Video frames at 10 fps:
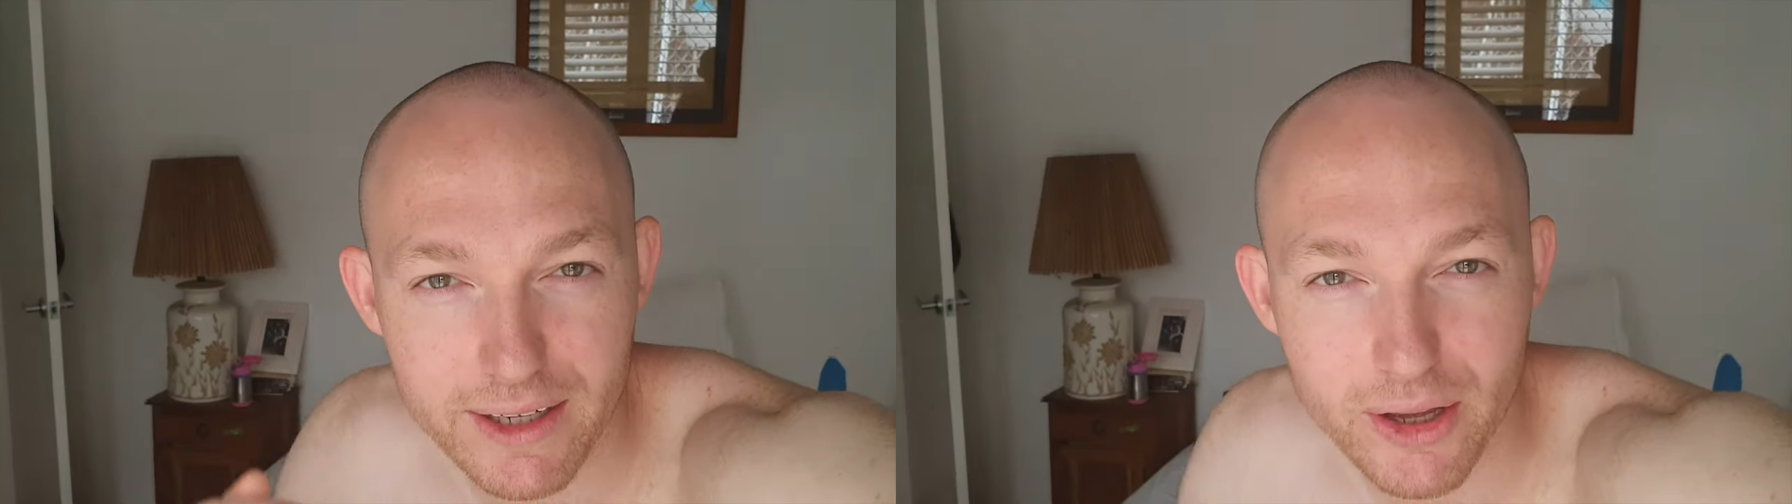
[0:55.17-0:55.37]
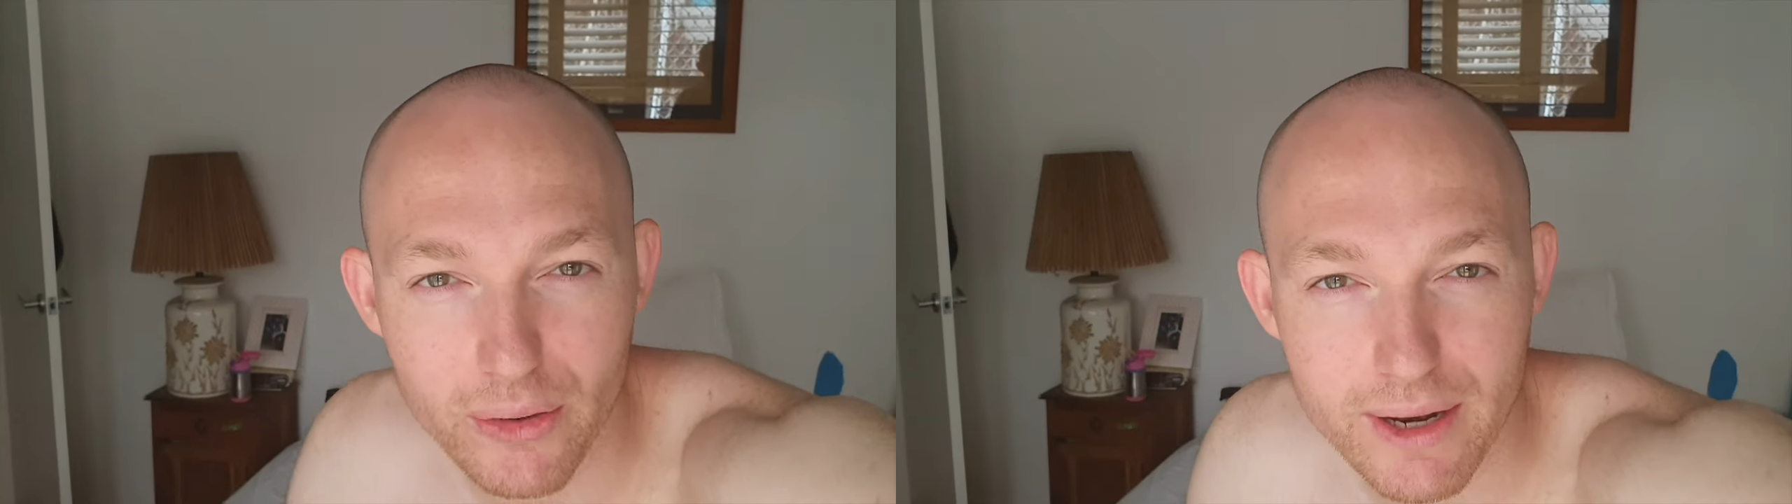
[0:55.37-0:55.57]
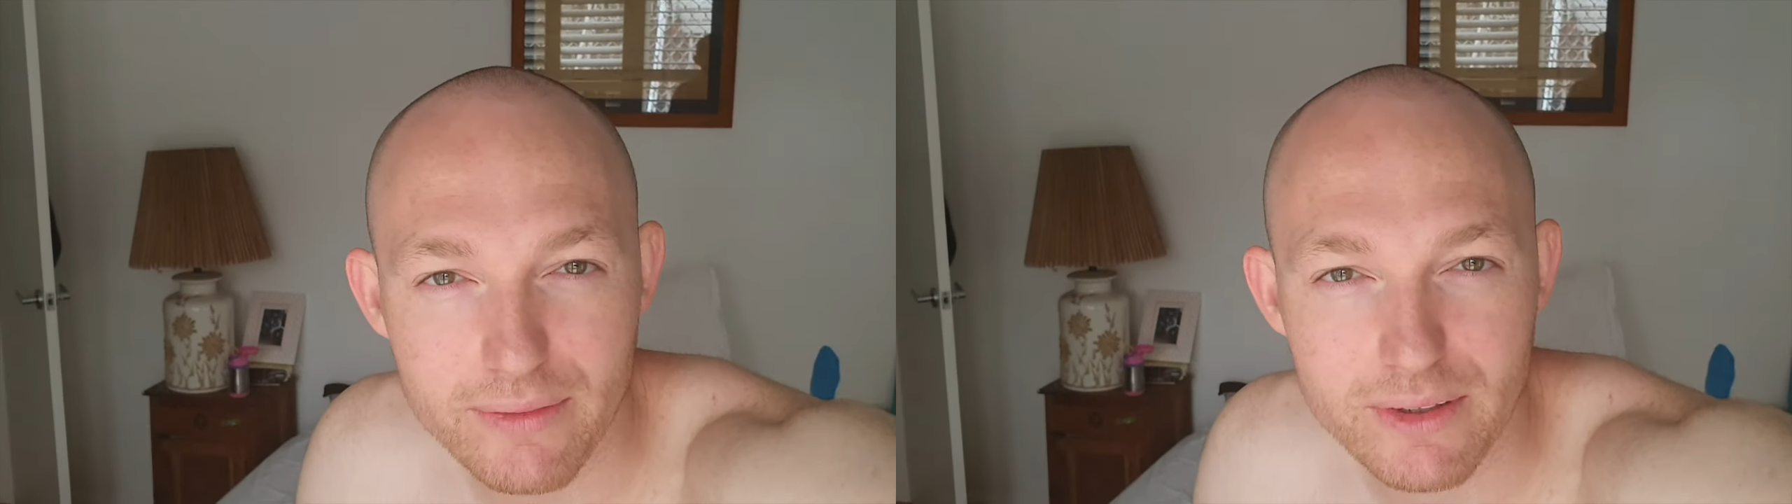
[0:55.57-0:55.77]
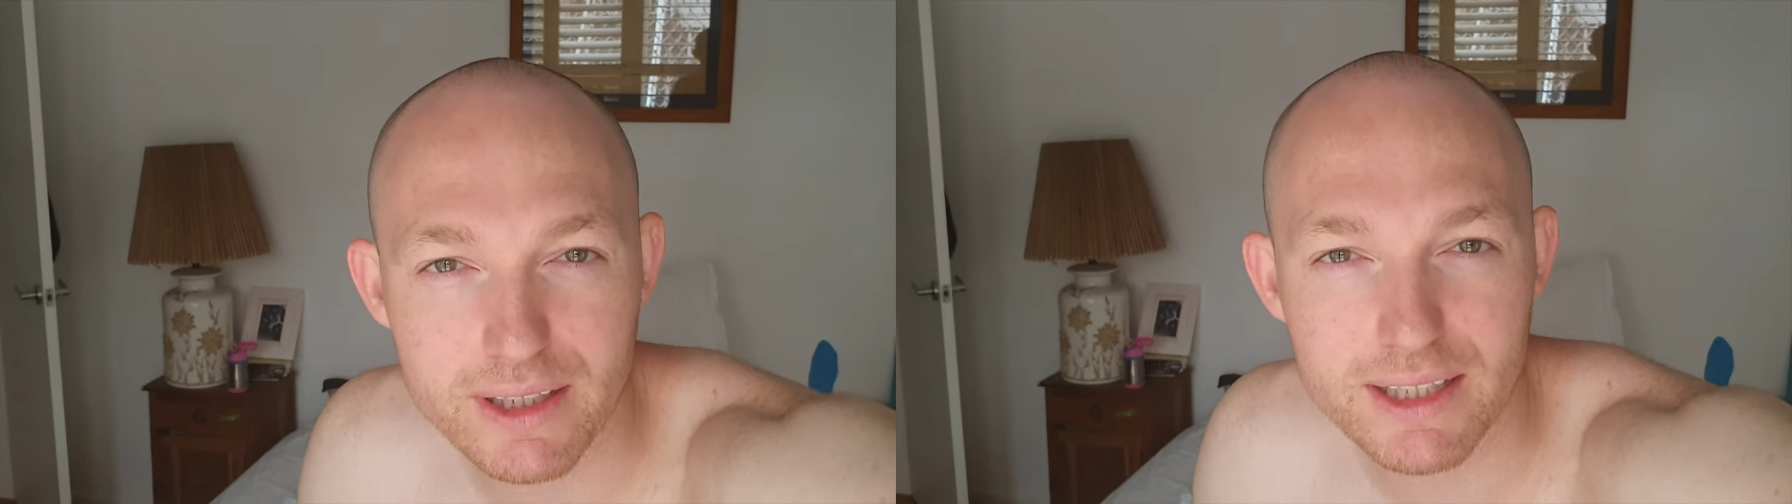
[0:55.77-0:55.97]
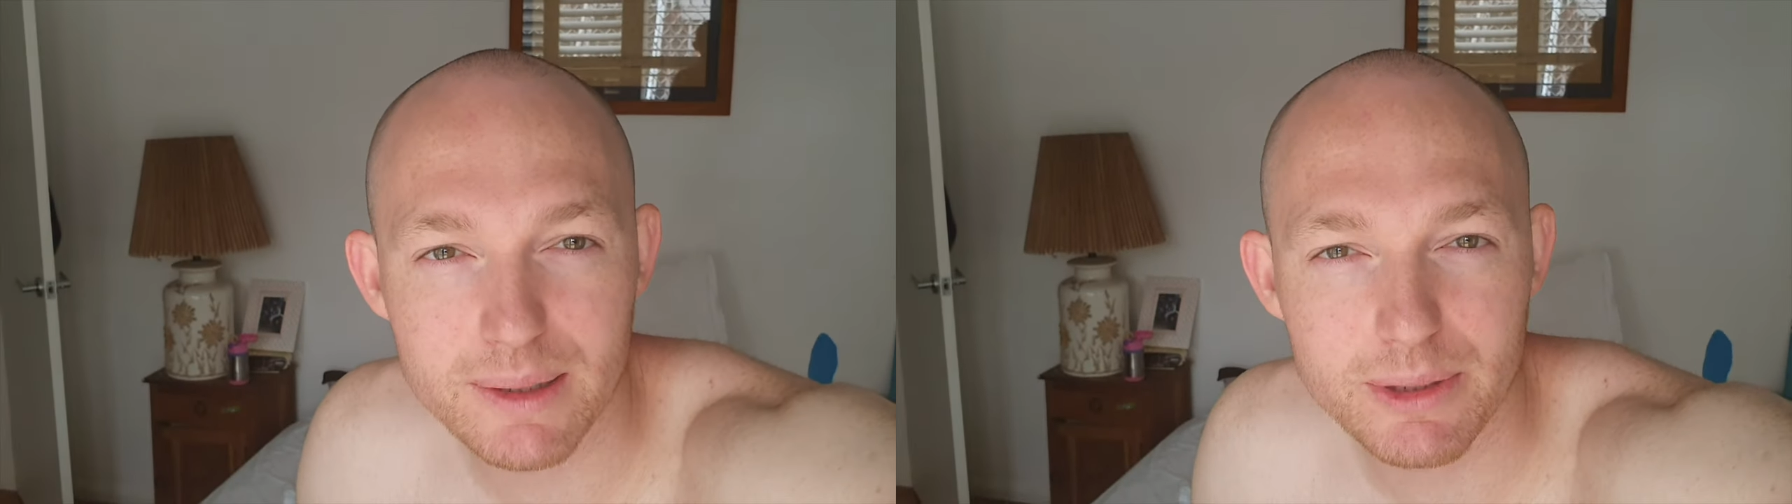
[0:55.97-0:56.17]
to go and have a
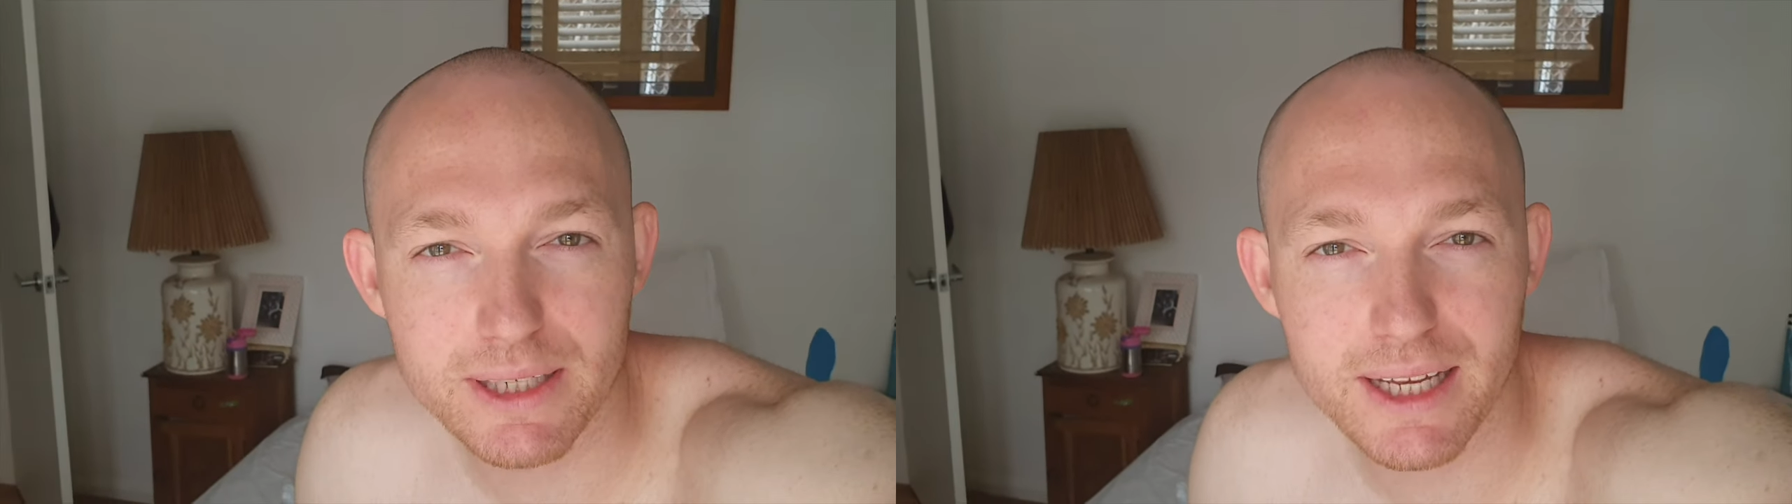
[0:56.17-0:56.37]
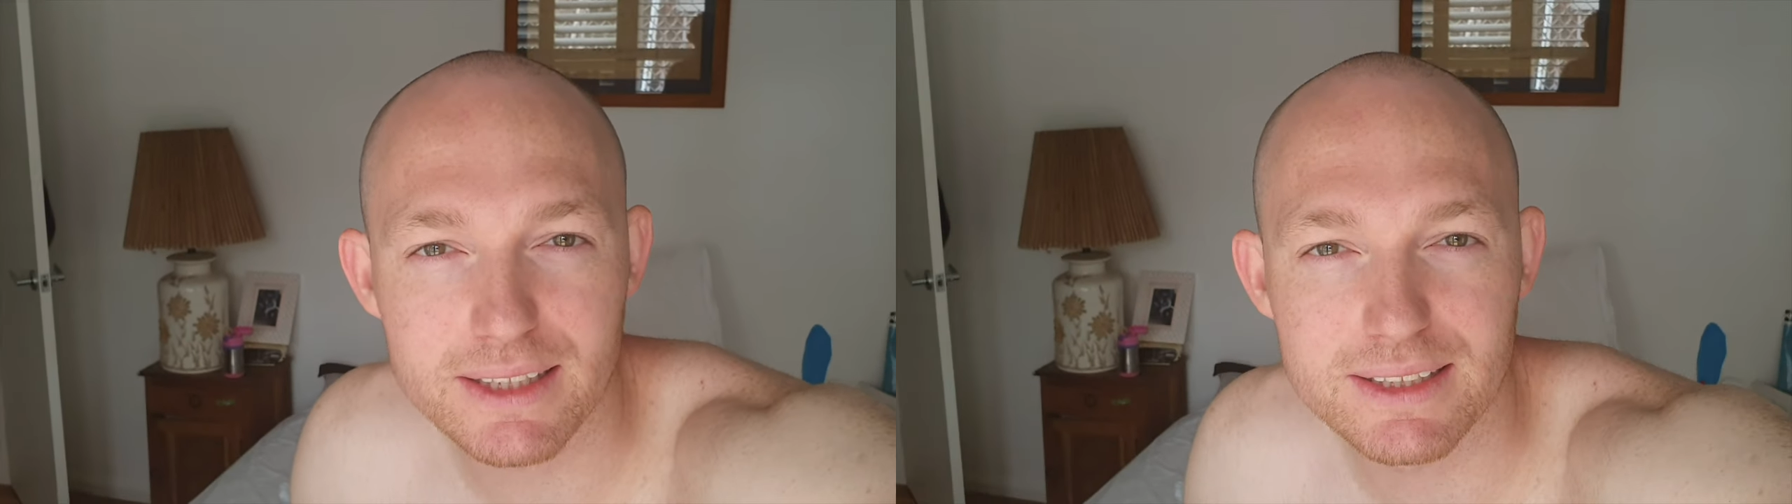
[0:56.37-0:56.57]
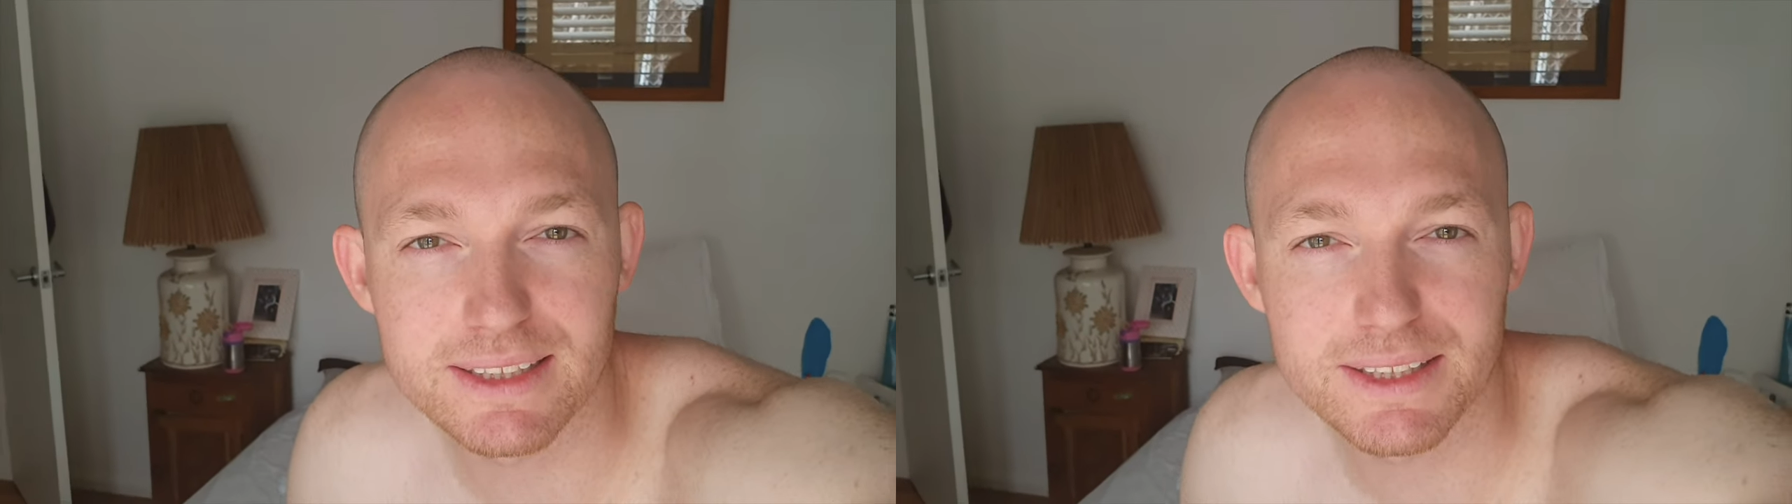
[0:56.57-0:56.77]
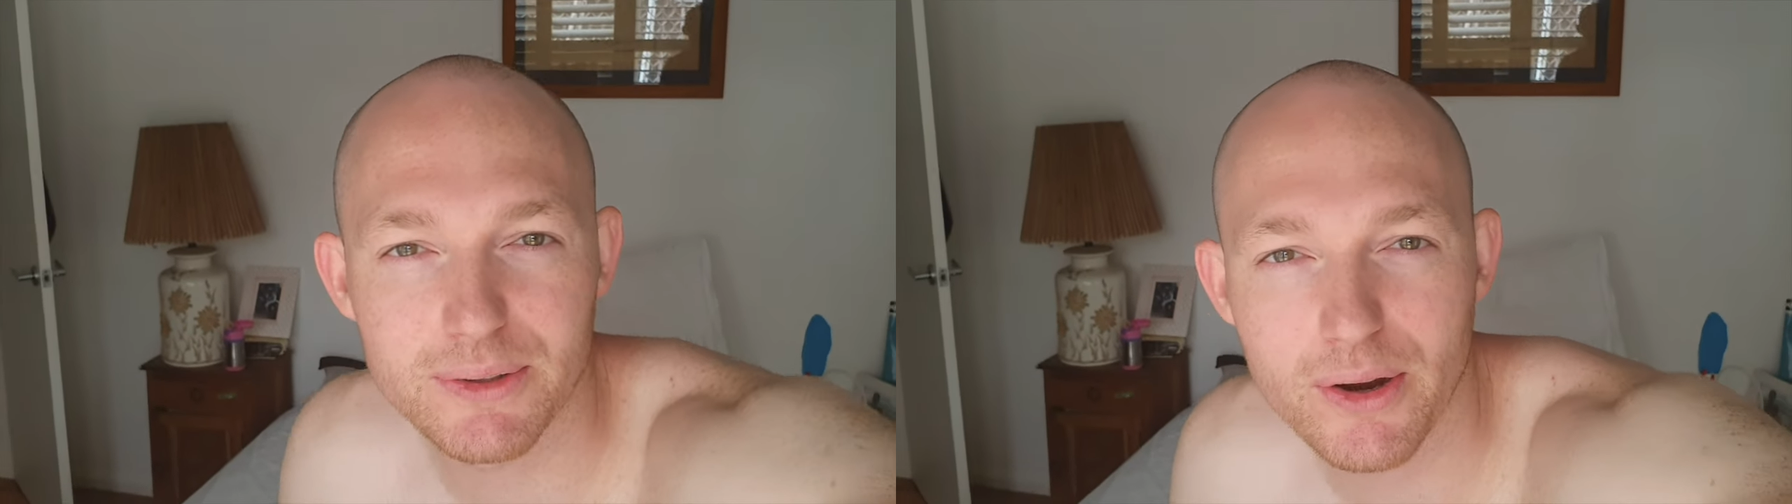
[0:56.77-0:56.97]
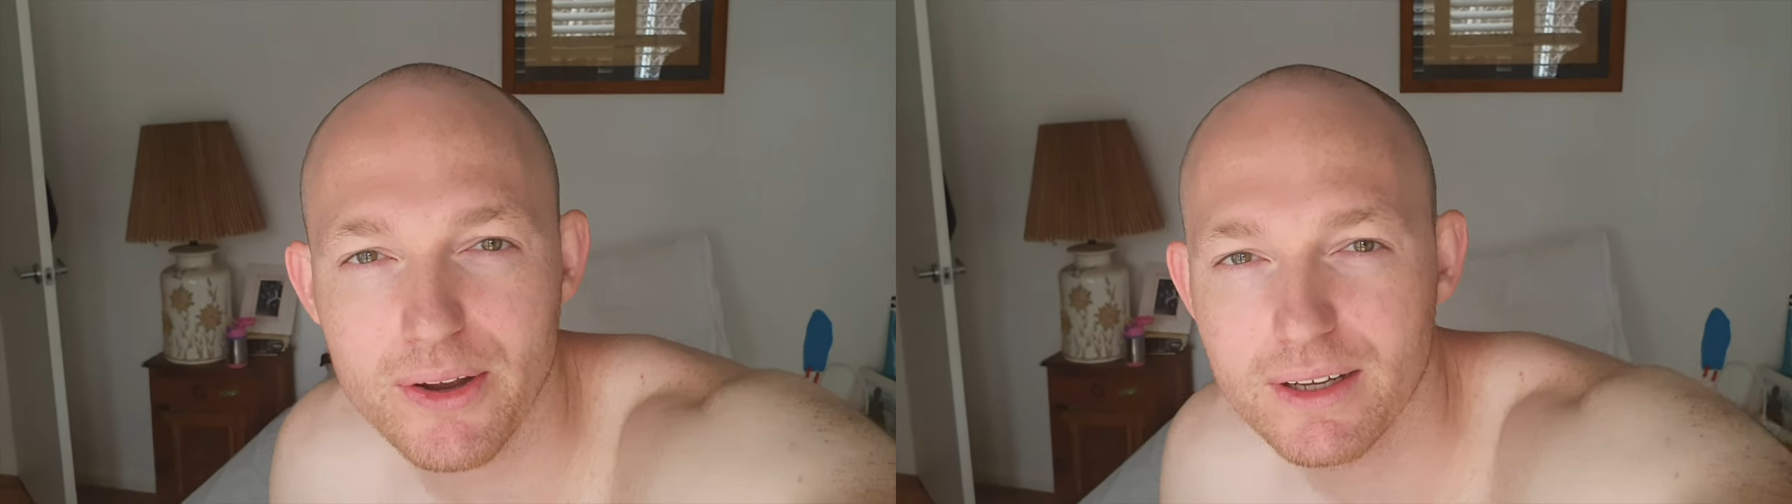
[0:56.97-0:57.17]
clipper down to
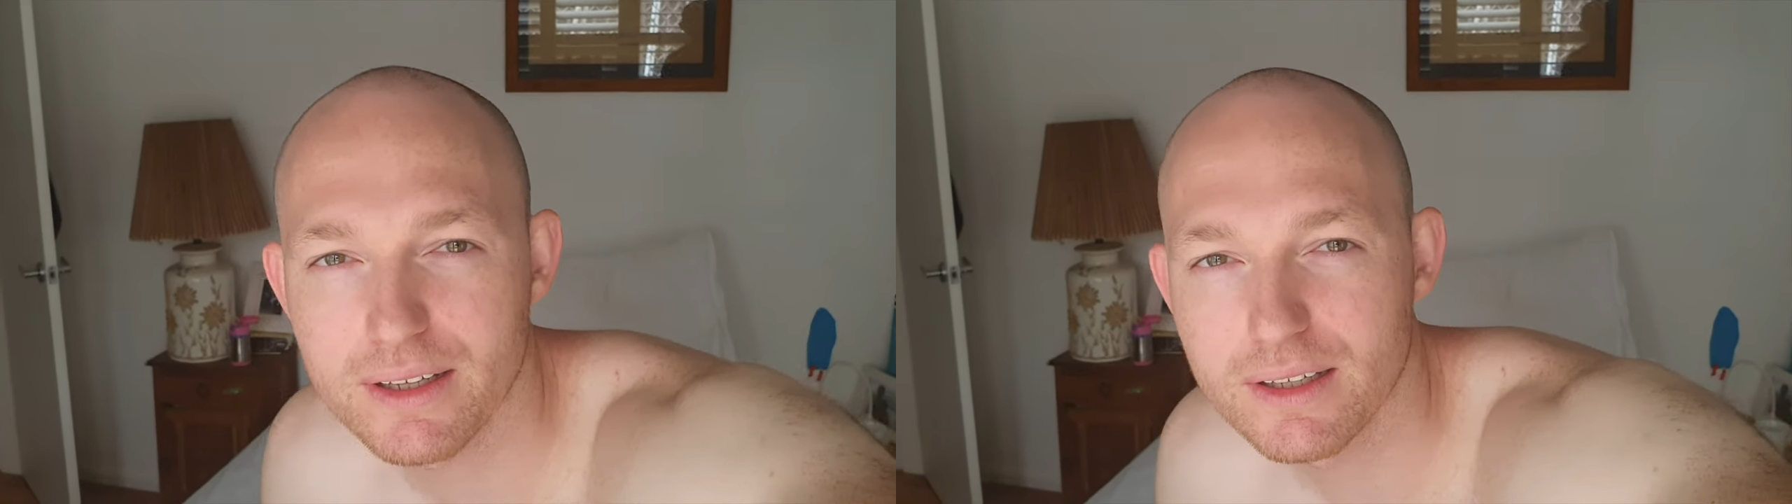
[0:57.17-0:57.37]
zero.